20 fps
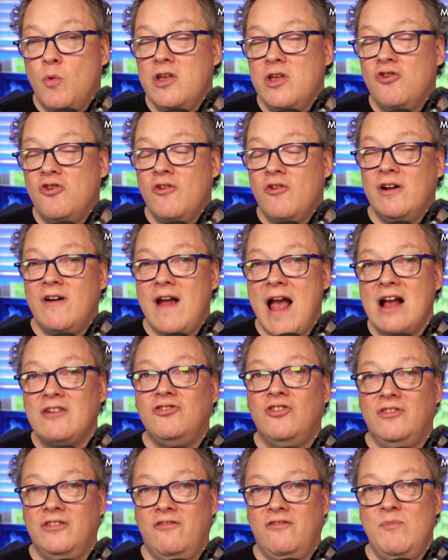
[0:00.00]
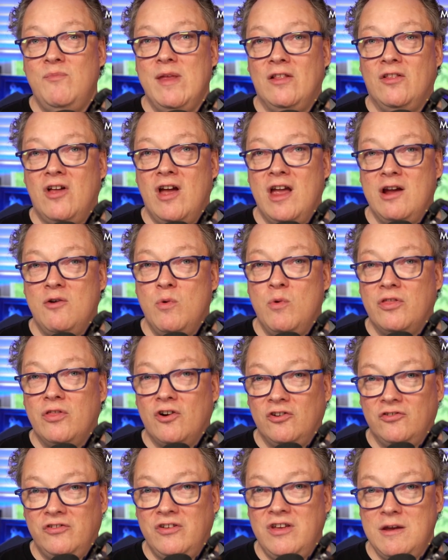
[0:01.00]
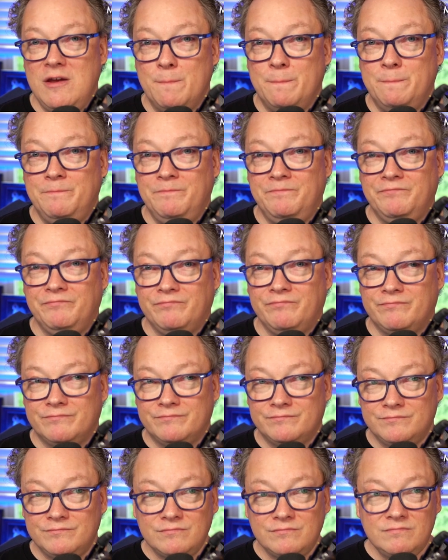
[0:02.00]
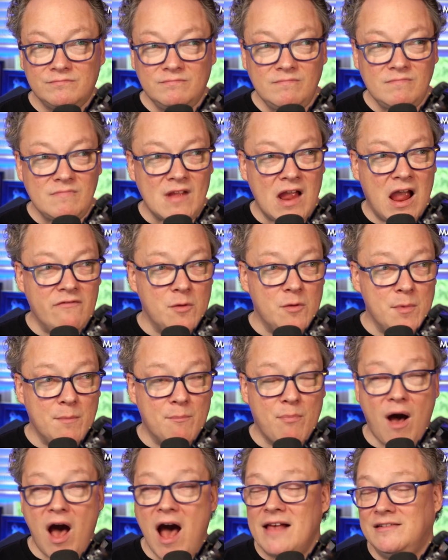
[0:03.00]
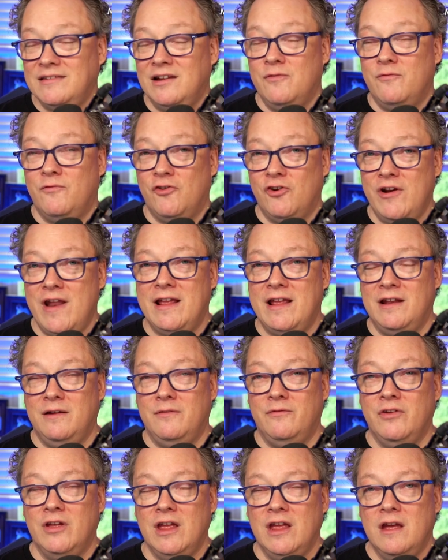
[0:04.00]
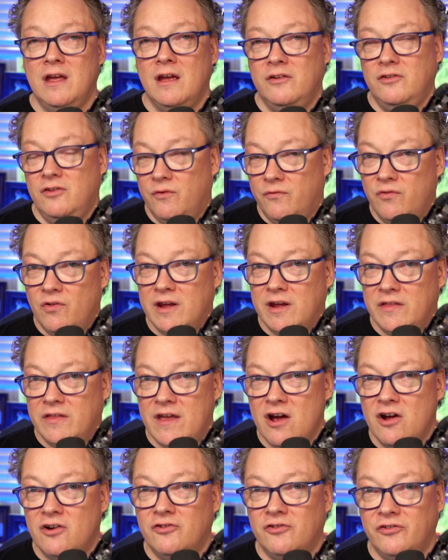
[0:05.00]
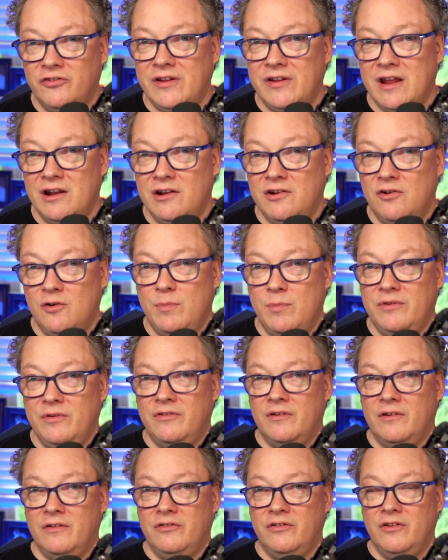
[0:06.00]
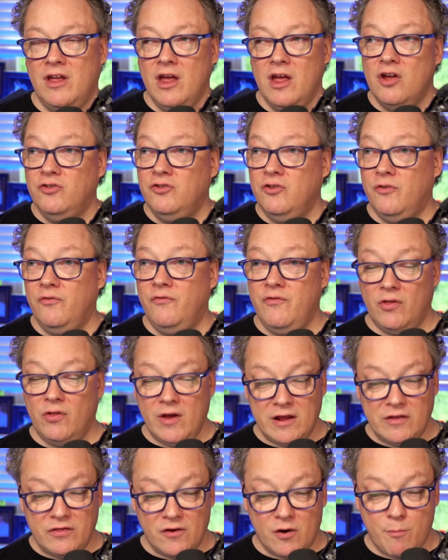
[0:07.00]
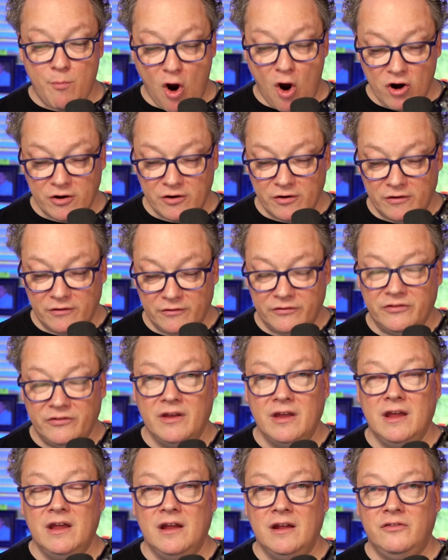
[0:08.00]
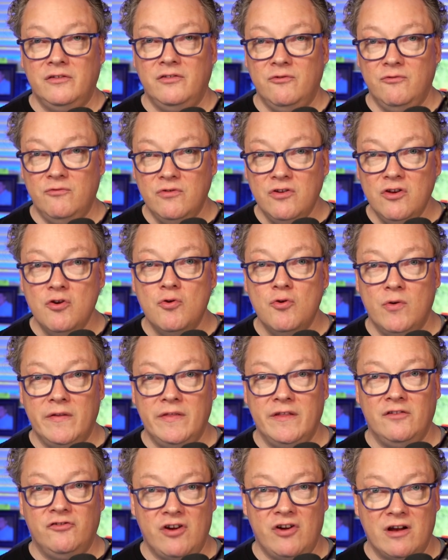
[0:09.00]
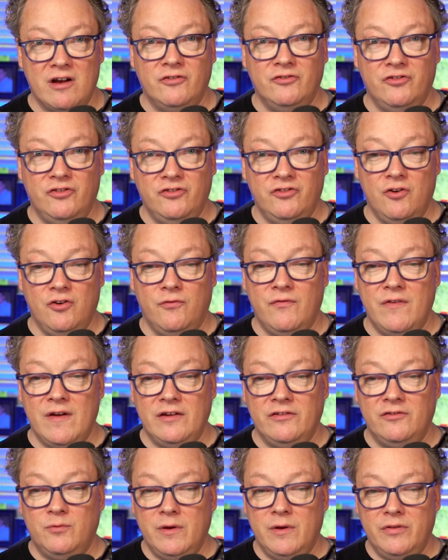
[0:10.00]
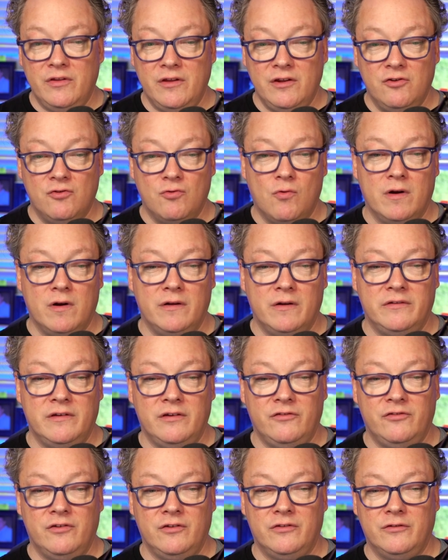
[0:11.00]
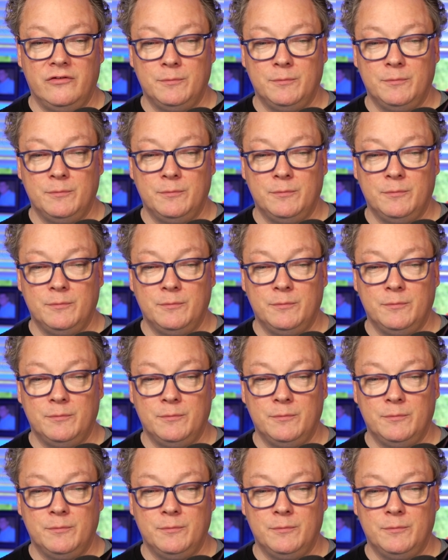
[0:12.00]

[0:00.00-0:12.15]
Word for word: your interactions have been like with our team. Have they been positive or negative? Do you feel like they understand your business? Do you feel like they're partners to you and the challenges you're faced with in your organizations?